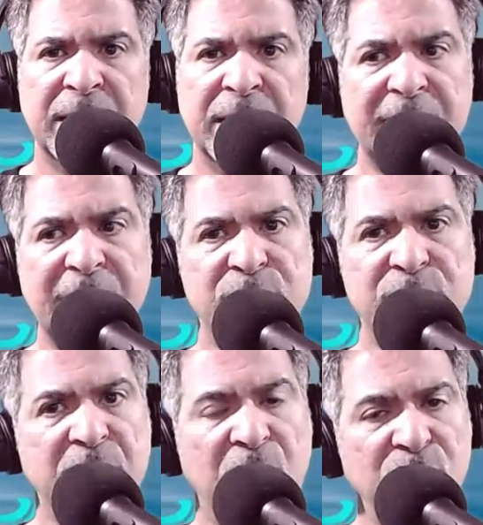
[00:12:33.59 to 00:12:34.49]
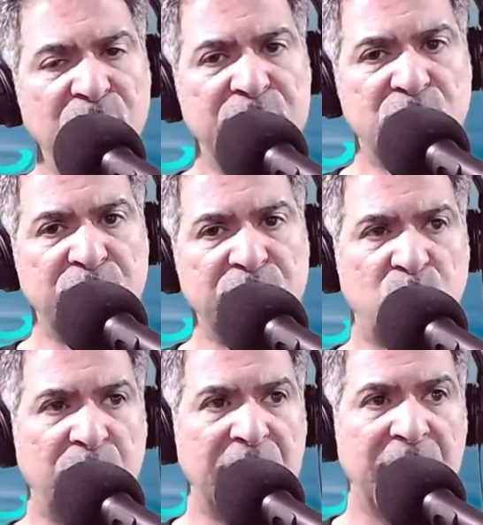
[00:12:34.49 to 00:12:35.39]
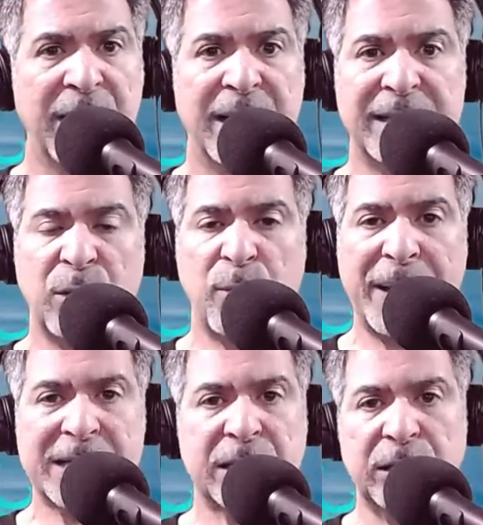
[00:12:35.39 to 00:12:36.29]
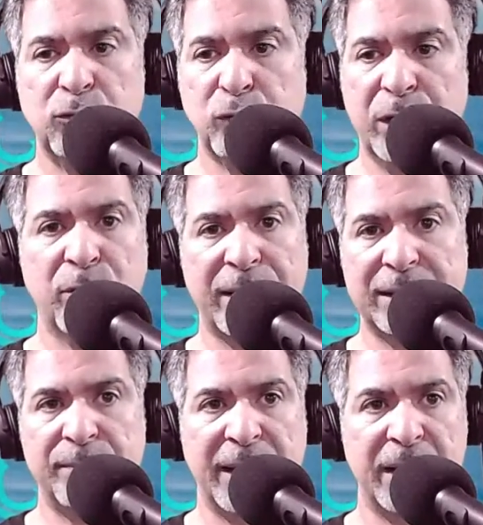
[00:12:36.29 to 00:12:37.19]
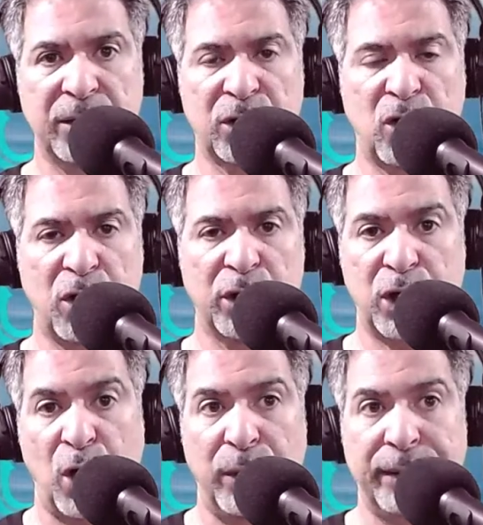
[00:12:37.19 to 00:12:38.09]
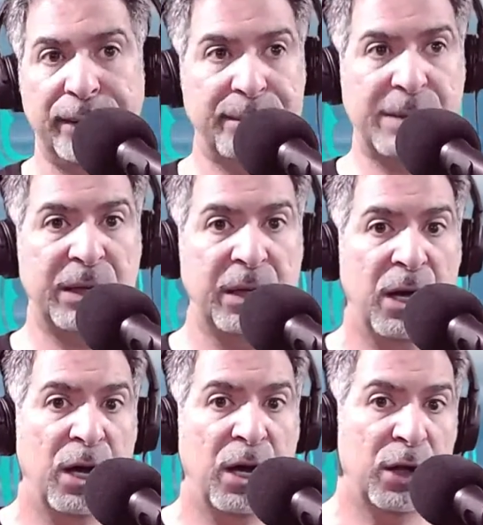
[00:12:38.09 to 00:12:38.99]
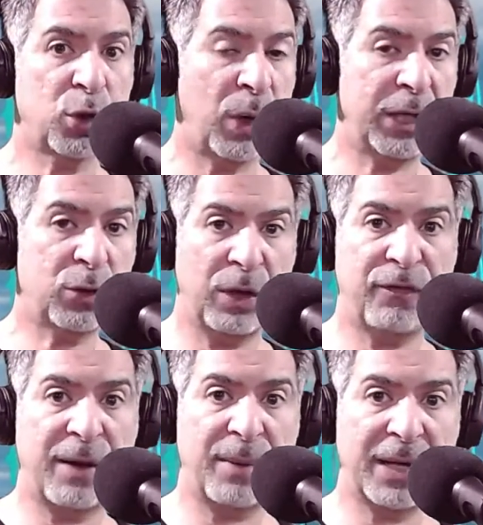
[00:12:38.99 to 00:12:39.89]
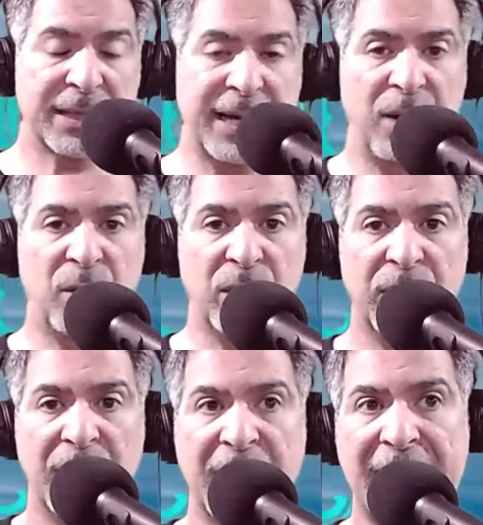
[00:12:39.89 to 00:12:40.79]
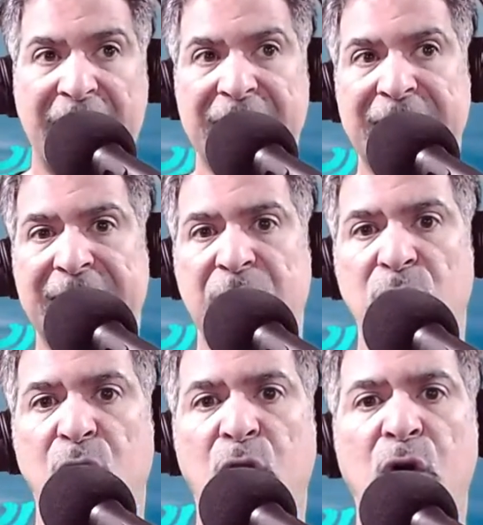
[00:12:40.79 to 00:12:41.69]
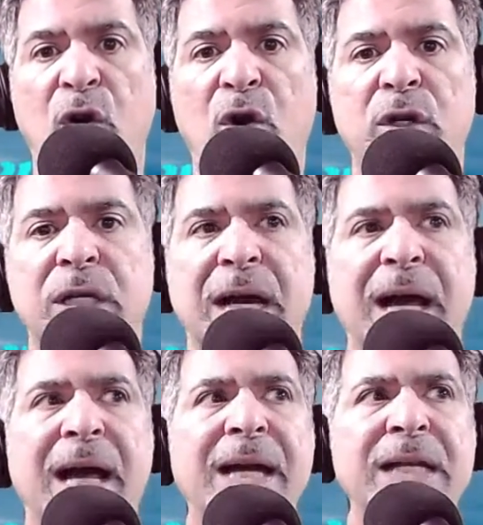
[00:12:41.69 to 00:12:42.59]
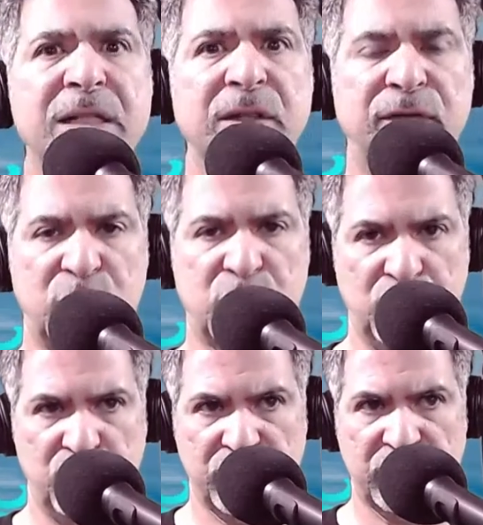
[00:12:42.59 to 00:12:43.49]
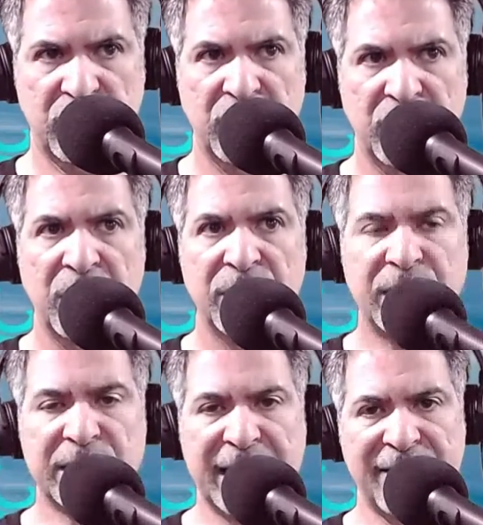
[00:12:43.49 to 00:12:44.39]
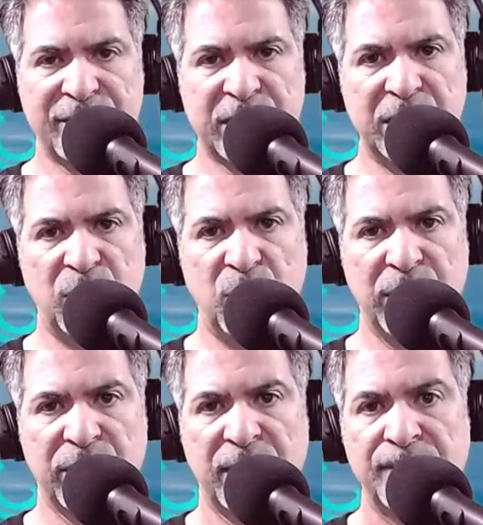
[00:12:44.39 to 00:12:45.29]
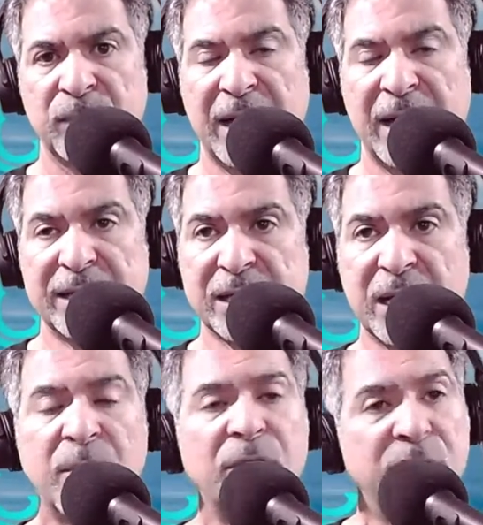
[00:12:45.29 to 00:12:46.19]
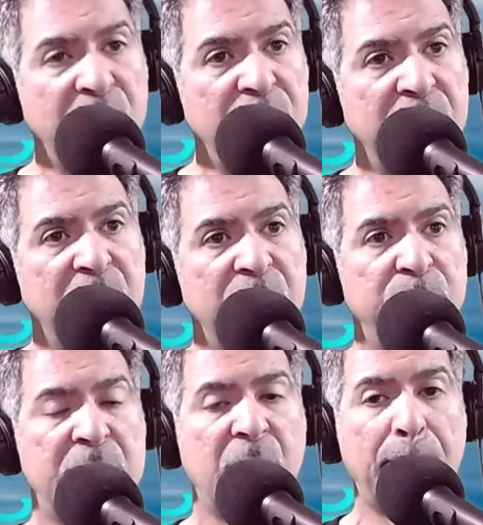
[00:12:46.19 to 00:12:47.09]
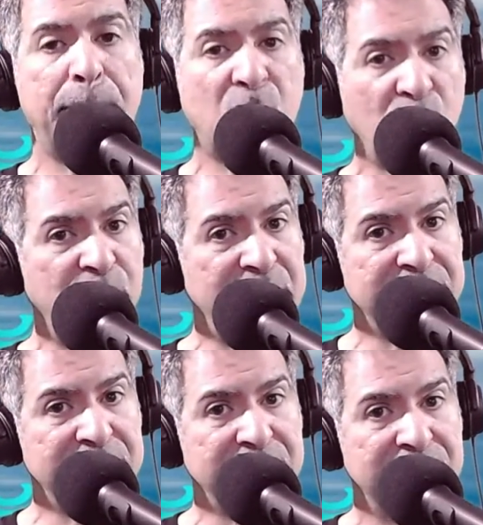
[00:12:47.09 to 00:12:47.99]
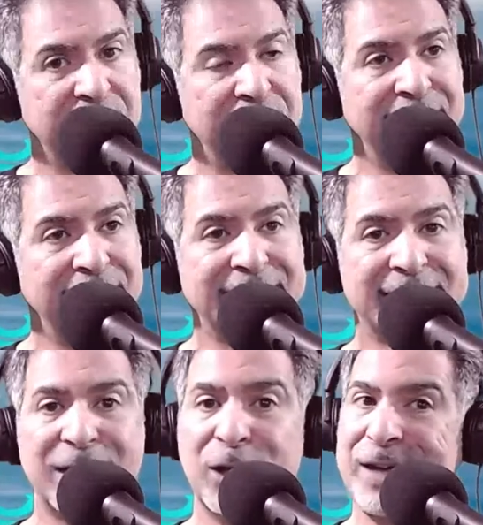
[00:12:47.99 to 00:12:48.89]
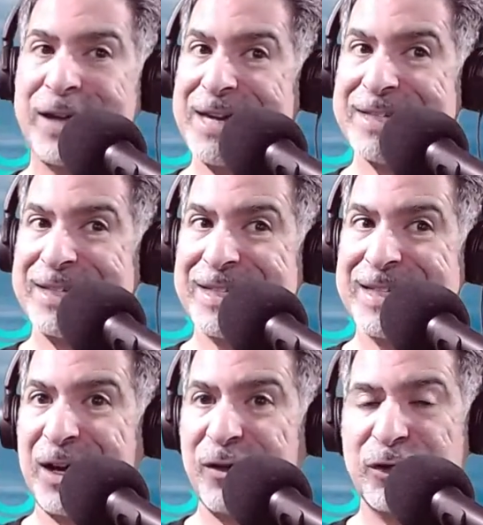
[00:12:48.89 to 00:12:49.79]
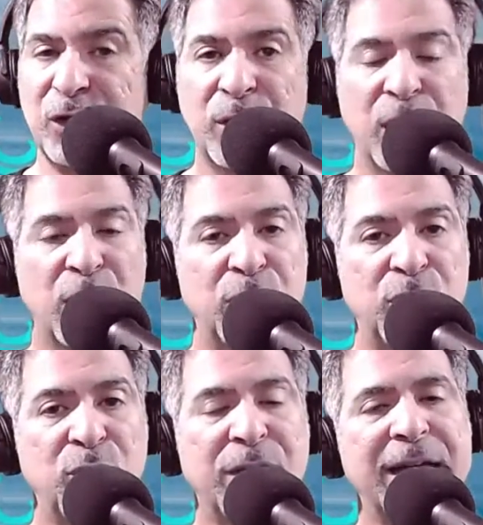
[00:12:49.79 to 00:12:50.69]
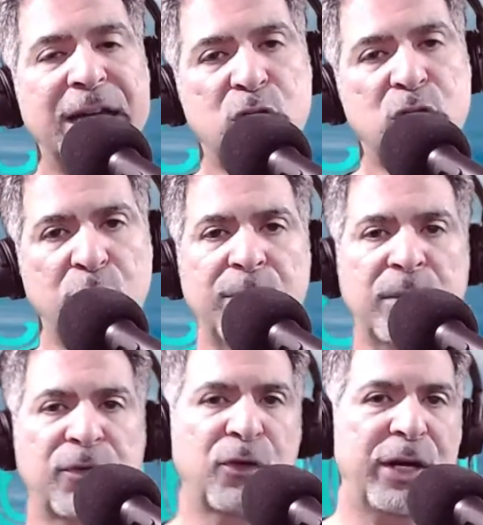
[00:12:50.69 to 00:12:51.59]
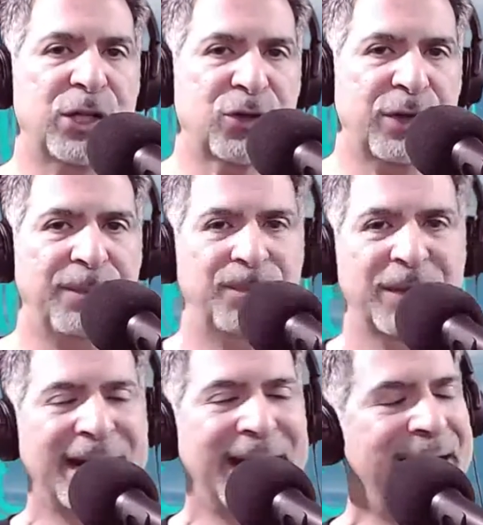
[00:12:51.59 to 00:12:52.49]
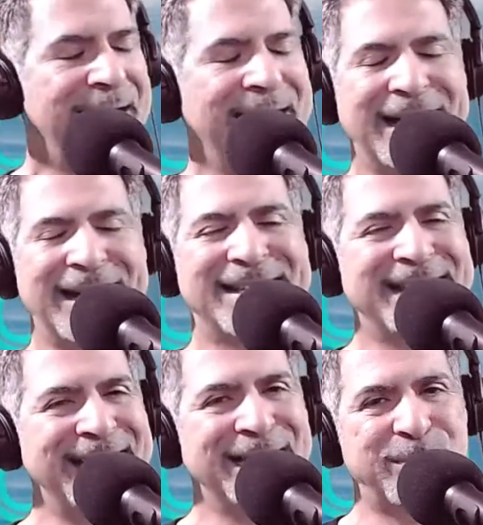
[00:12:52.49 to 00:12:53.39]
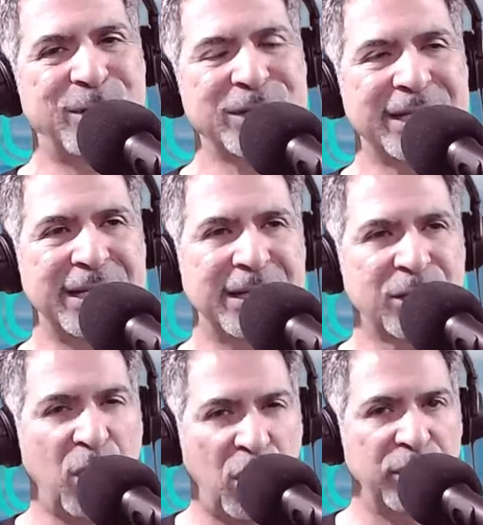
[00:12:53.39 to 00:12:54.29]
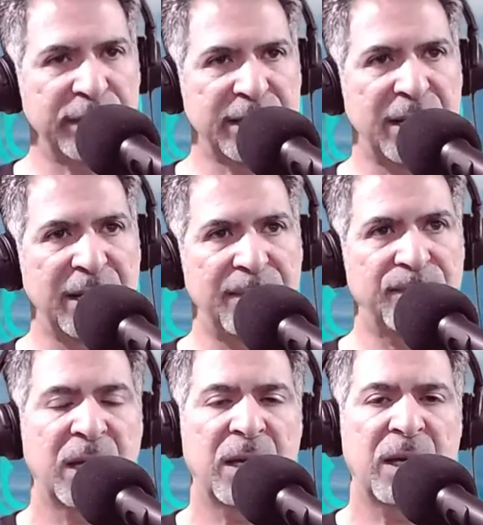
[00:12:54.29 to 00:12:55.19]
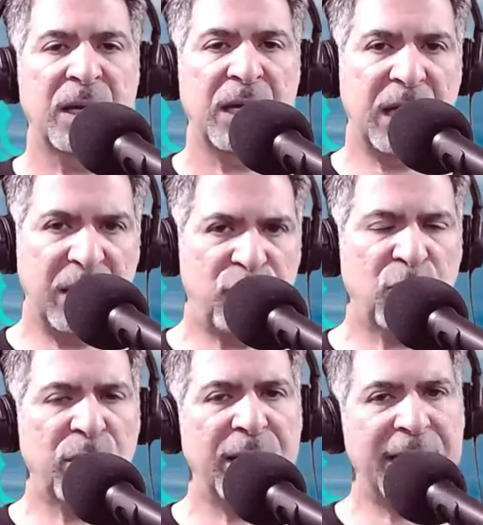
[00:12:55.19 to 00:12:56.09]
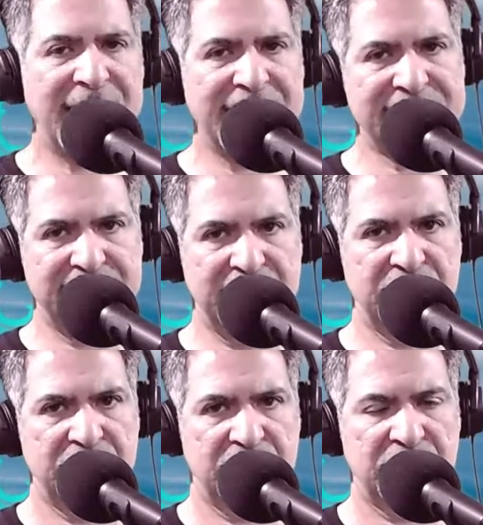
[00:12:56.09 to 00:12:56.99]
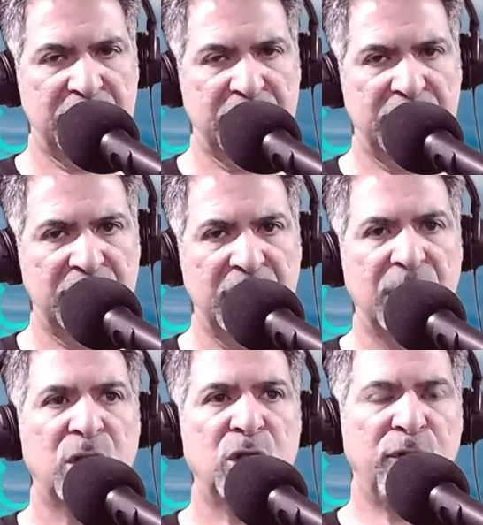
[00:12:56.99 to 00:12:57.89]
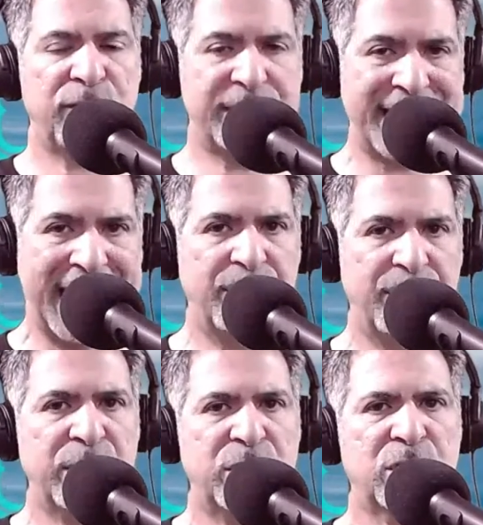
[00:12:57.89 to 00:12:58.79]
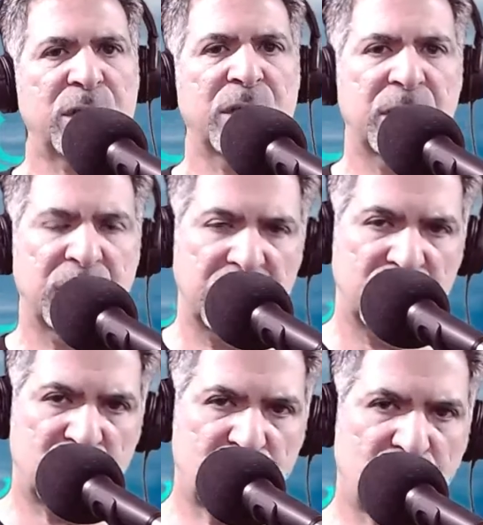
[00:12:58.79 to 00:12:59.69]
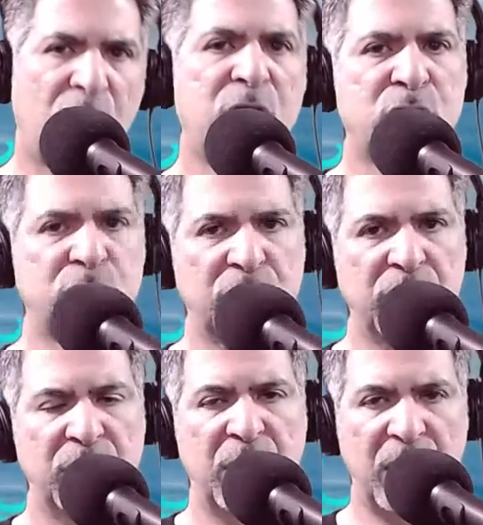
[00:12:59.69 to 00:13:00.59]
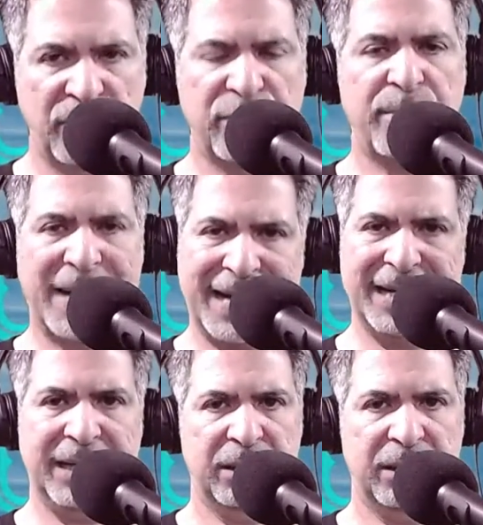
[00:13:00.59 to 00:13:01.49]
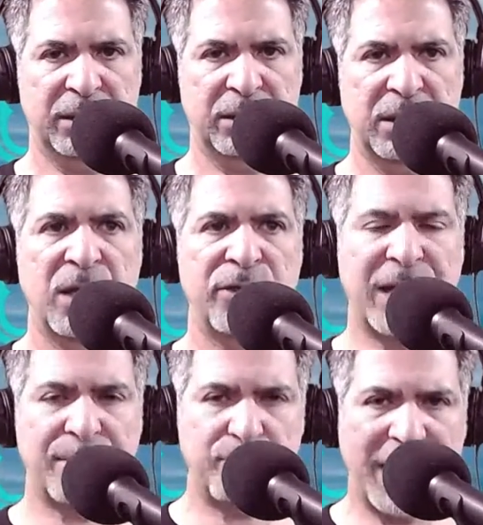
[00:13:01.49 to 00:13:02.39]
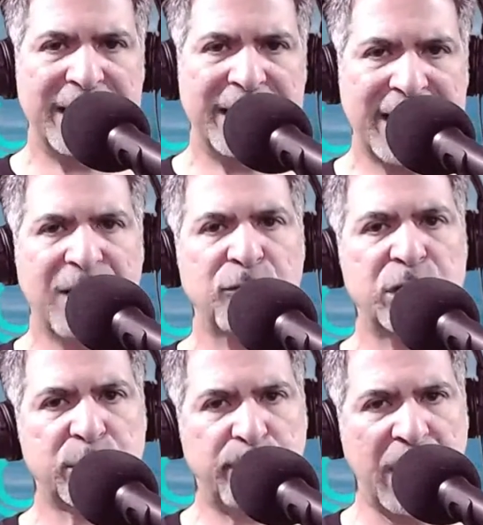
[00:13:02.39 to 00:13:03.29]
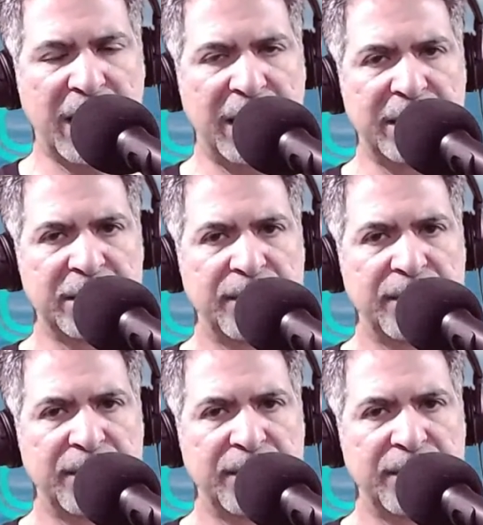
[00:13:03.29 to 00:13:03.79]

Then I've seen other injuries where they were basically rear-ended by another car going maybe 20, 25 miles an hour, and they got all kinds of issues that they have to deal with. And some of them become permanent. Now, that's another case in itself. You can get treatment for an injury. And I got to say this because I see this all the time. If you're in an accident, you've damaged structure of the body that may not respond